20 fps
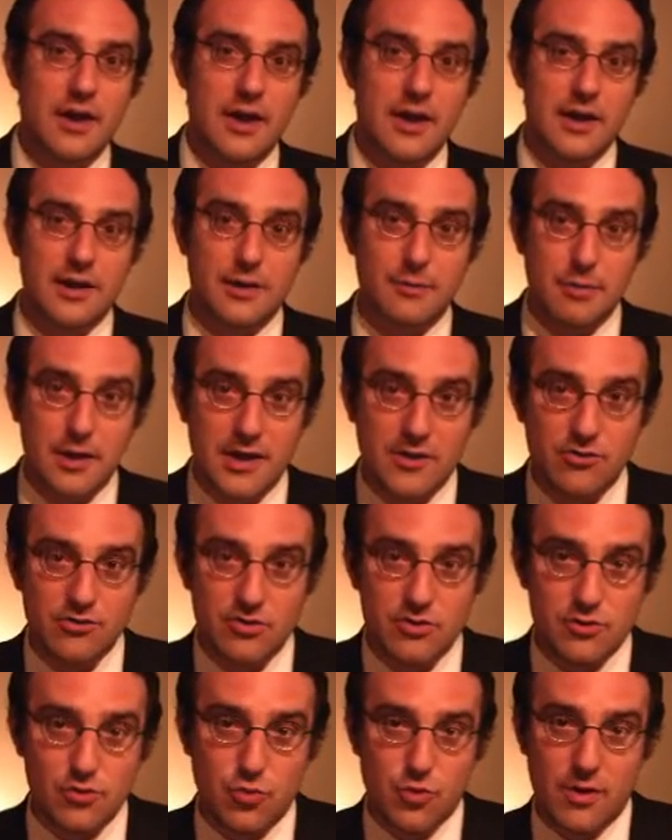in a
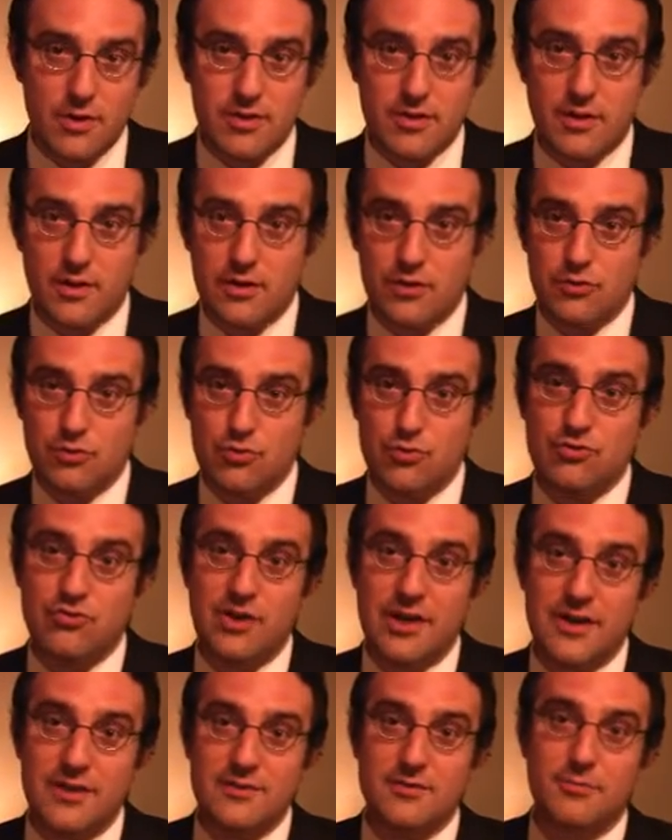patient with
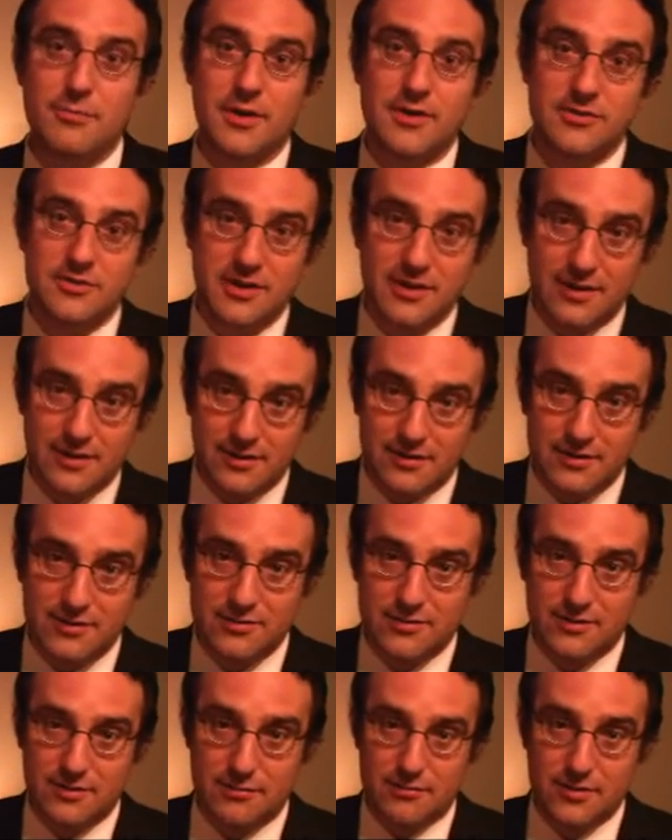Duchenne's muscular
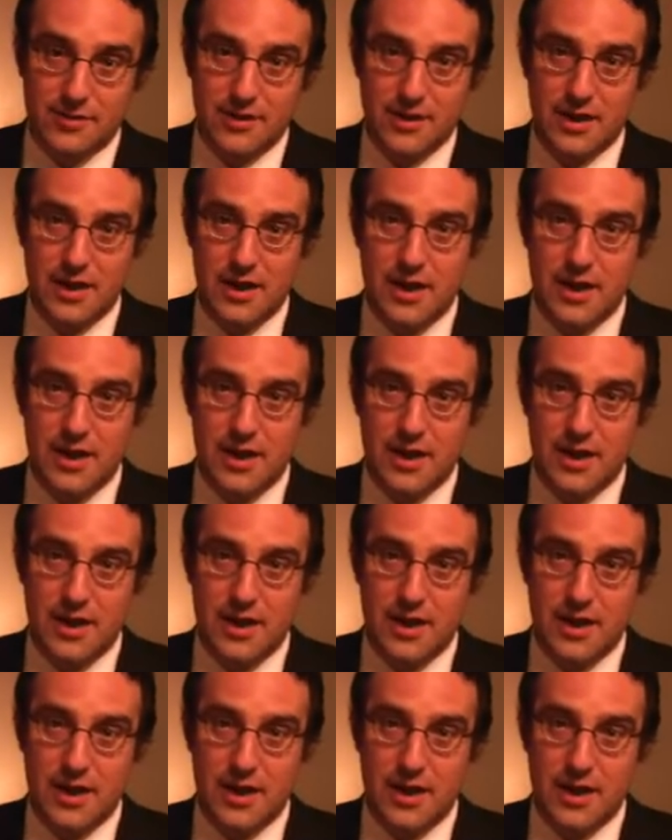dystrophy.